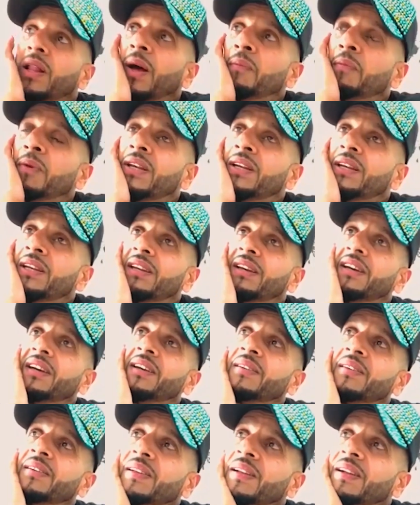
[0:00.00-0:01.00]
mean,
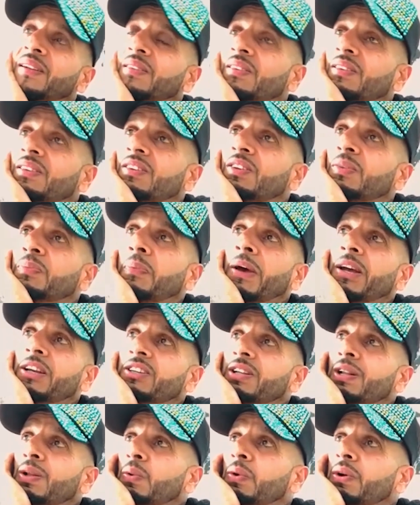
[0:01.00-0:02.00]
the
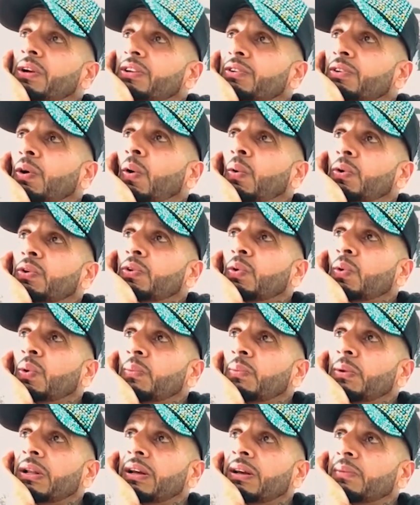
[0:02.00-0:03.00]
special one is always going to
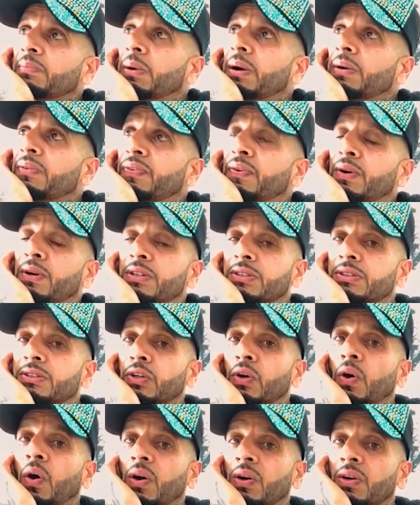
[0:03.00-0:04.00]
be like my first
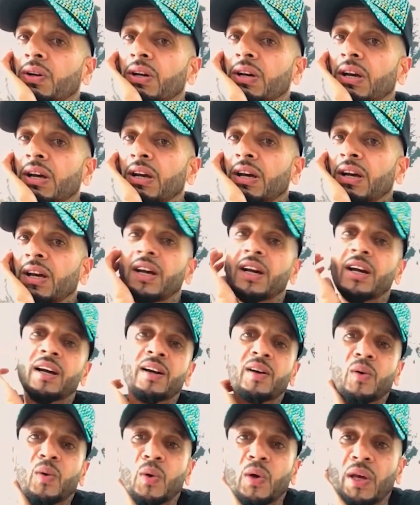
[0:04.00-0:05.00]
song,
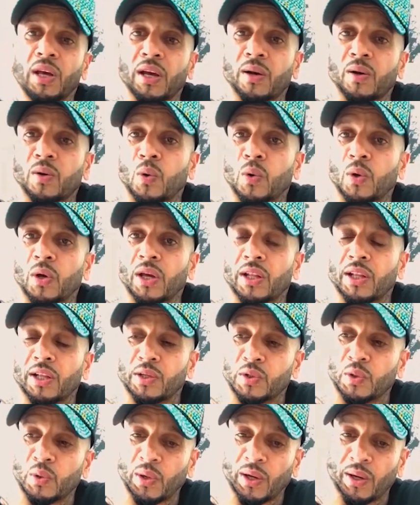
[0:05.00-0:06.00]
Kugi and the
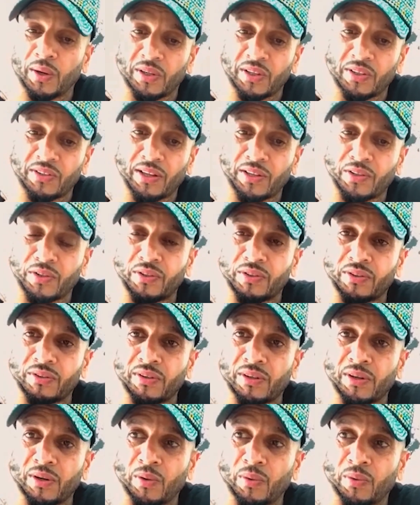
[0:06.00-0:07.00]
Joda, because
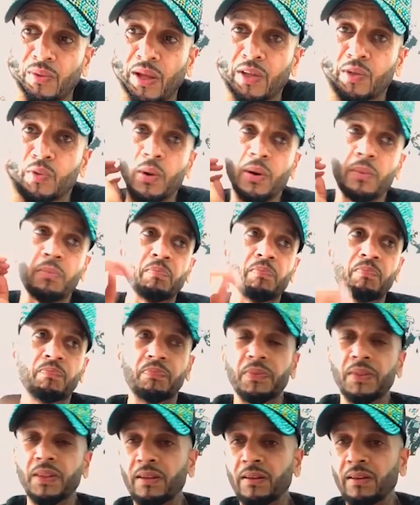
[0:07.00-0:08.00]
that's what
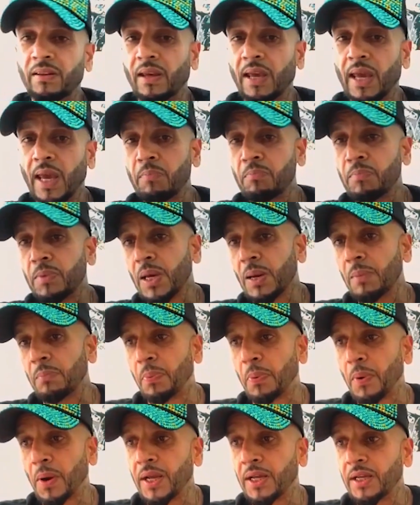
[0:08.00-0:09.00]
gave me a
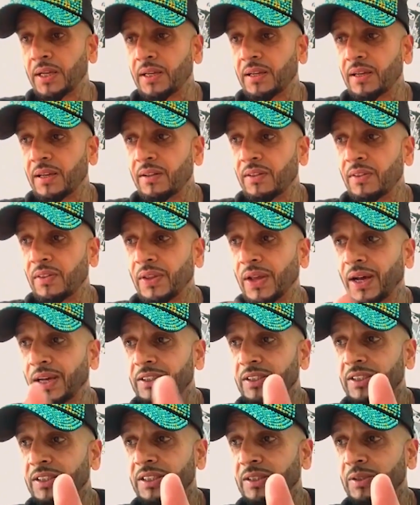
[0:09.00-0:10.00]
break.
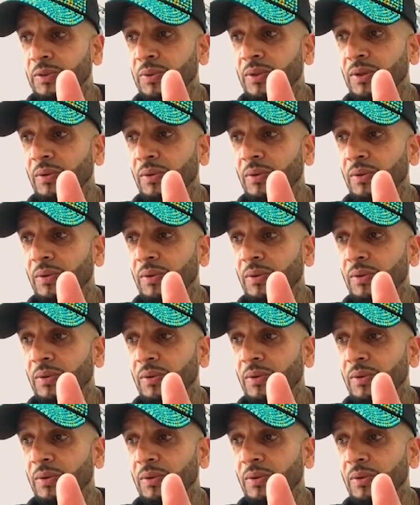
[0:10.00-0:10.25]
That's